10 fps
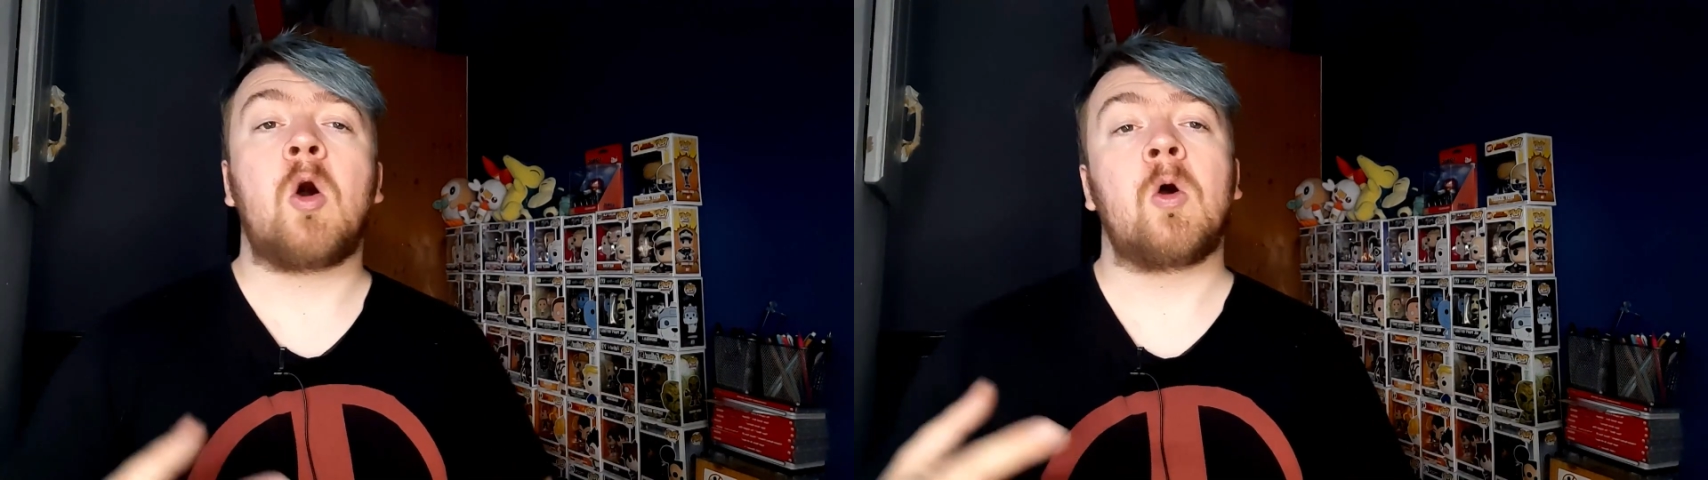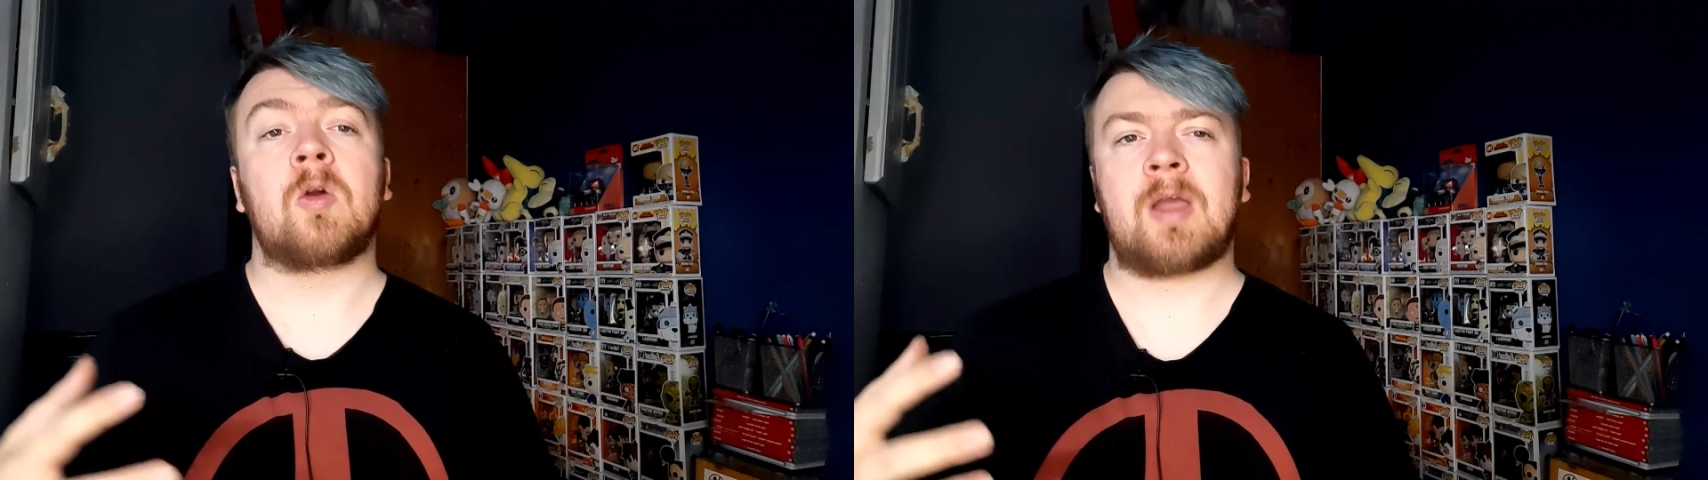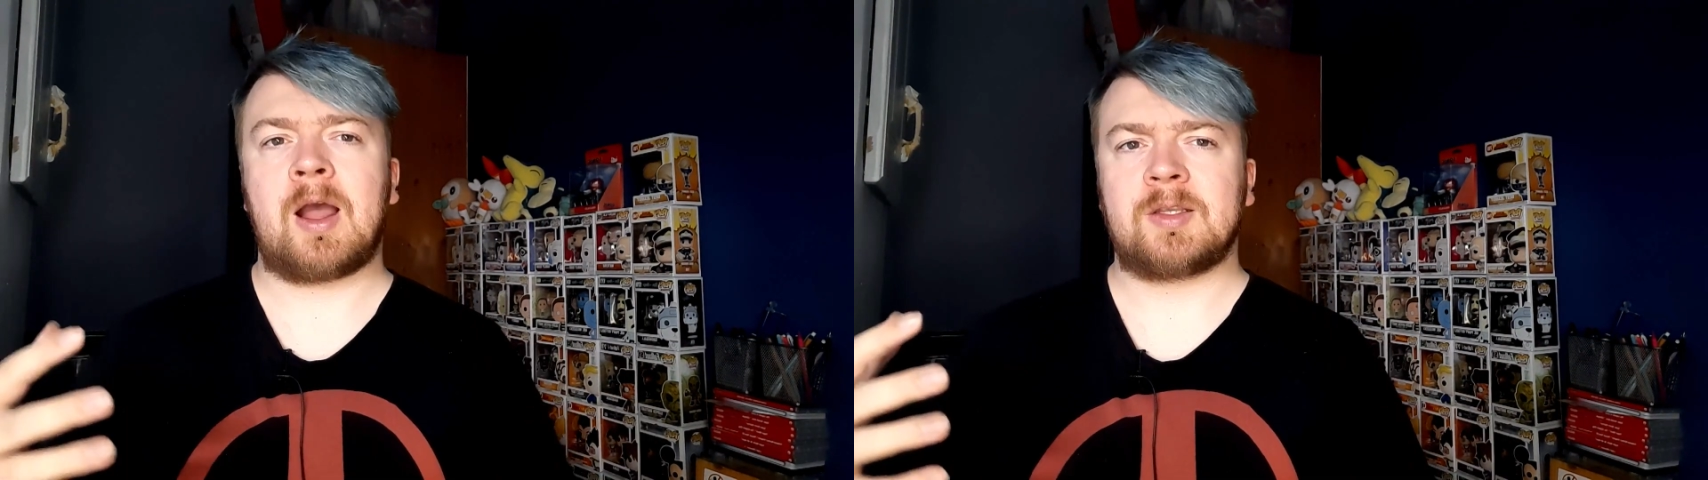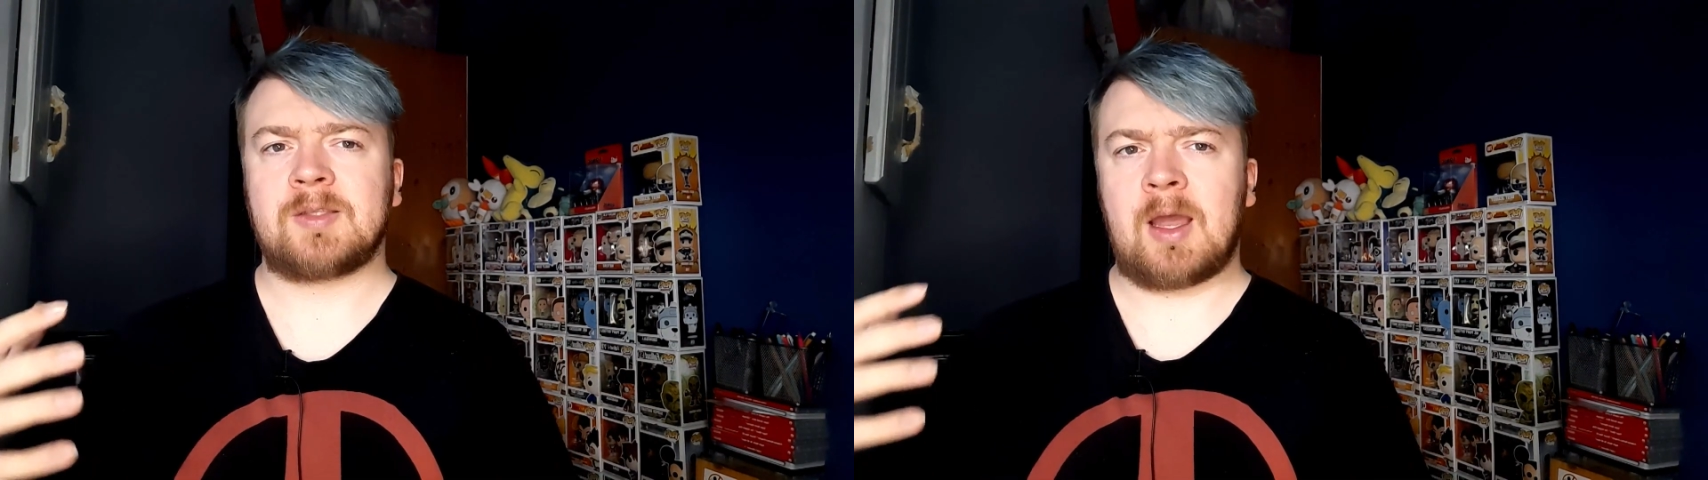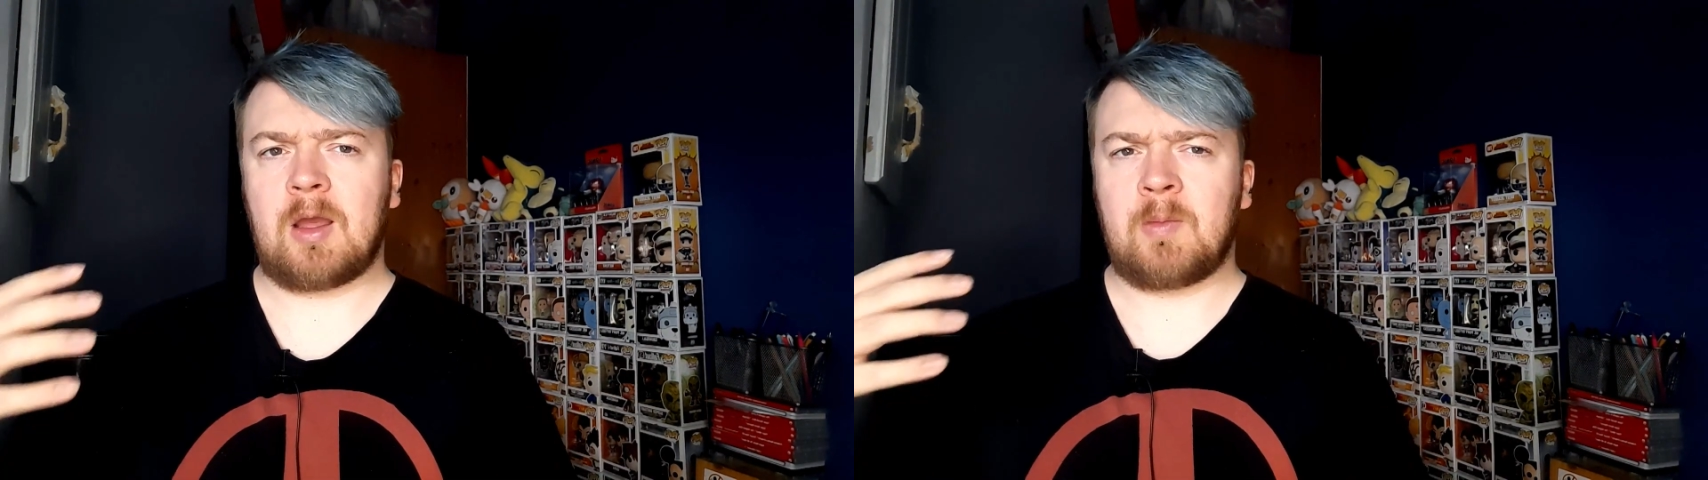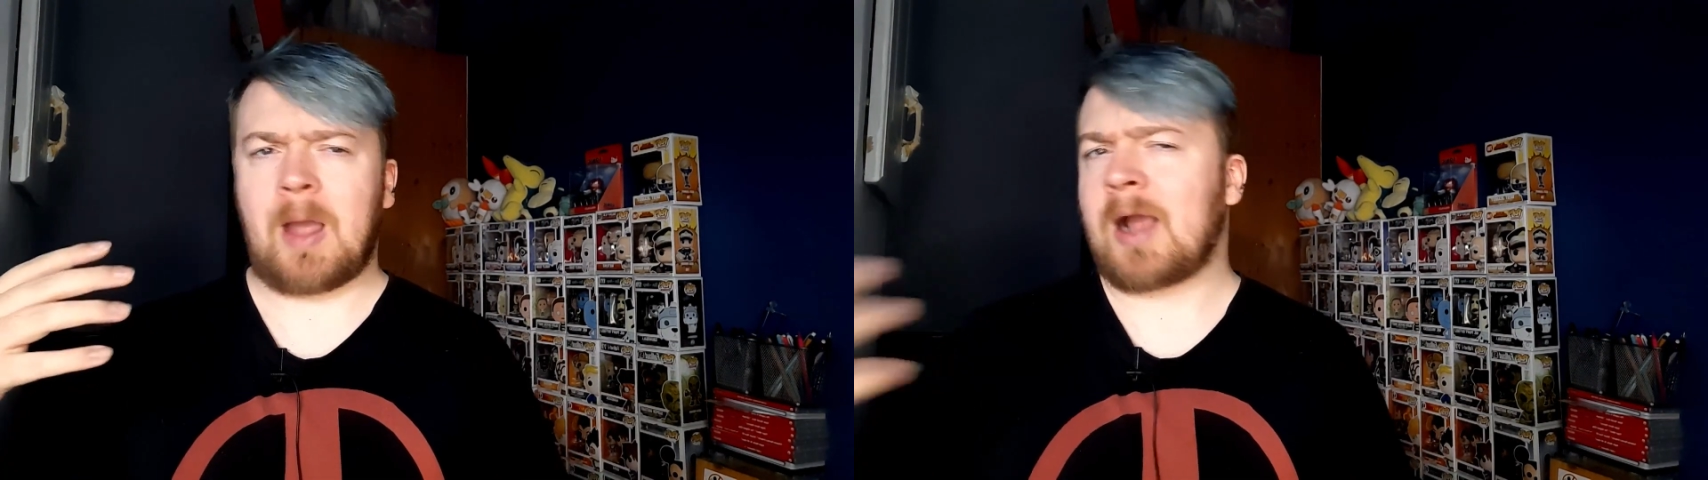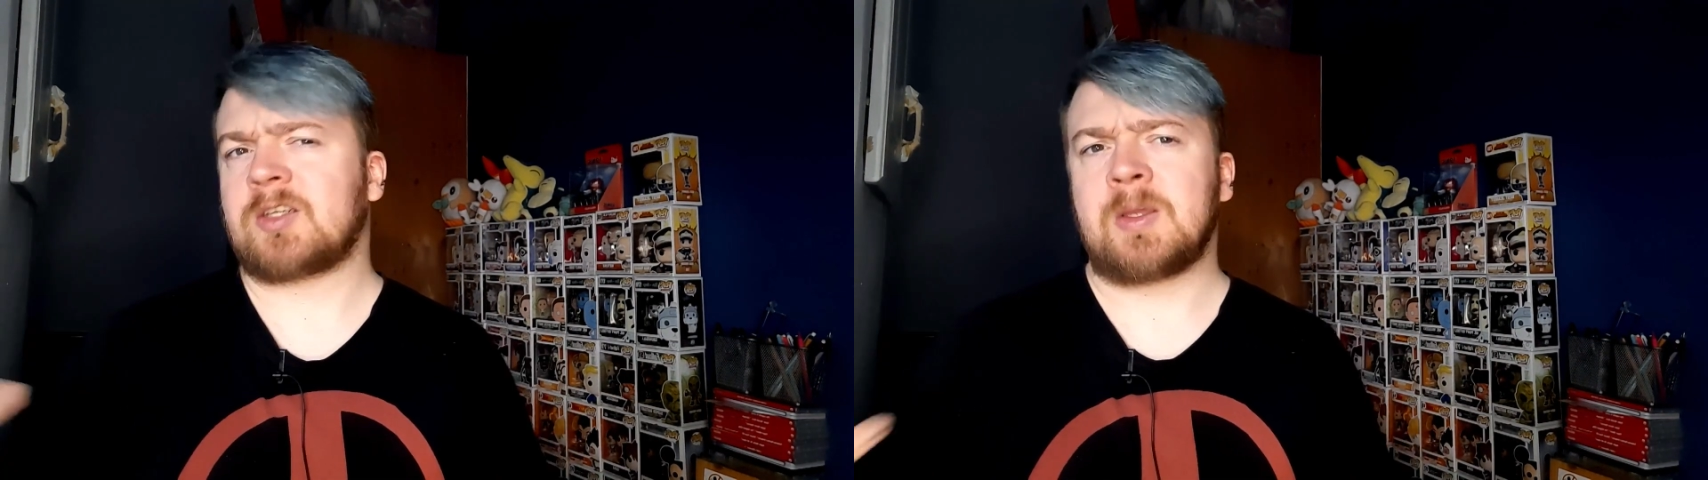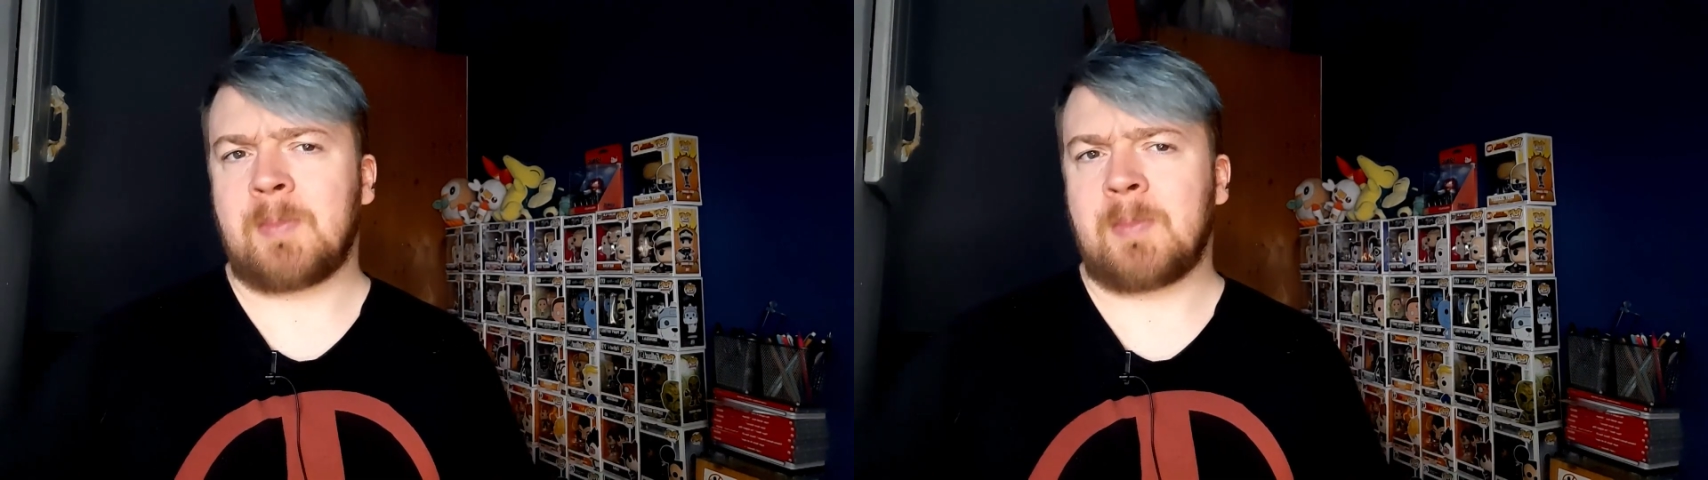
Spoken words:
or cards that actually